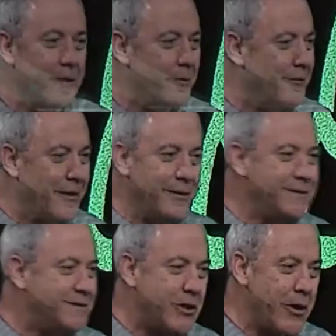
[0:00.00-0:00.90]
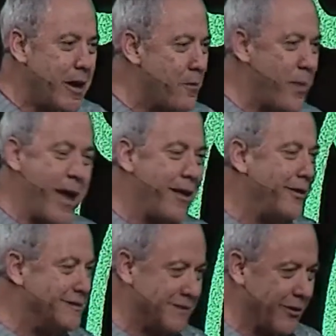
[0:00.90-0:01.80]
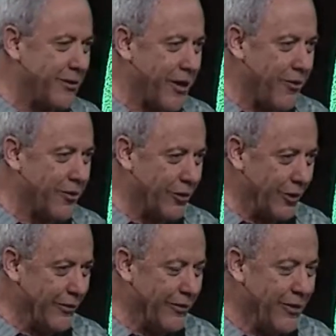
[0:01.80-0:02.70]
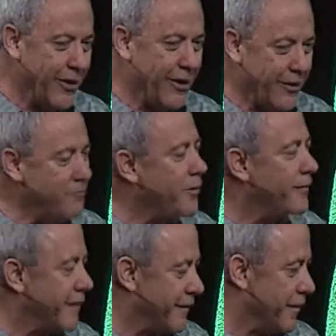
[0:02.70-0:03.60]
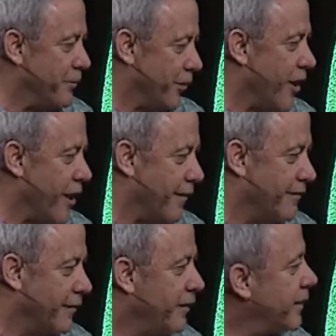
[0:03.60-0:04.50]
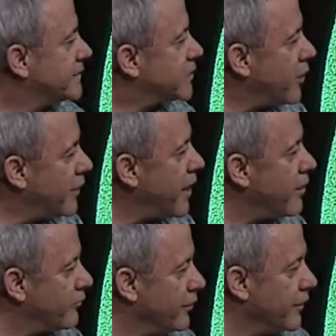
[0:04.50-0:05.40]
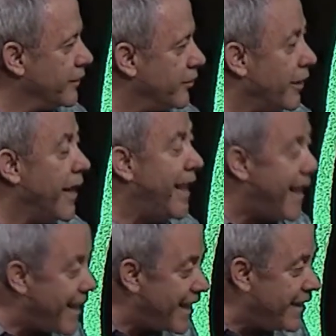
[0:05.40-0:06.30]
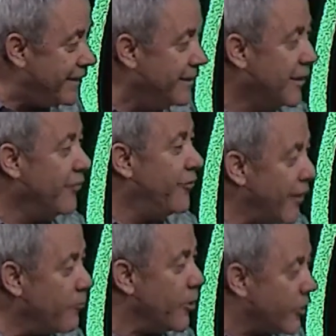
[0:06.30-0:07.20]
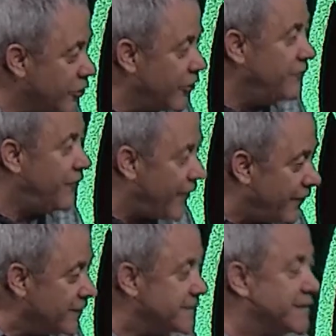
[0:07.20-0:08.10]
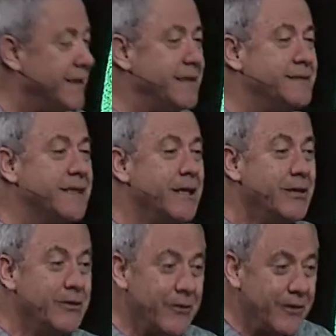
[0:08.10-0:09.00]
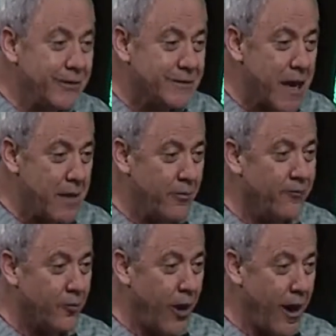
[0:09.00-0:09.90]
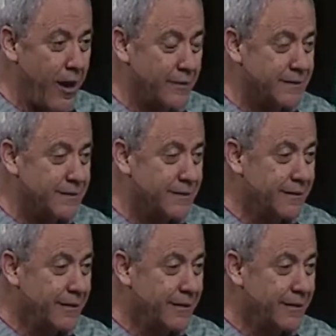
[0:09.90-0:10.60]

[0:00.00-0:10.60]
They, they didn't start out bad, they started out good. And I brought that up a lot. They started out really good. And there were good Pharisees during the time of Christ.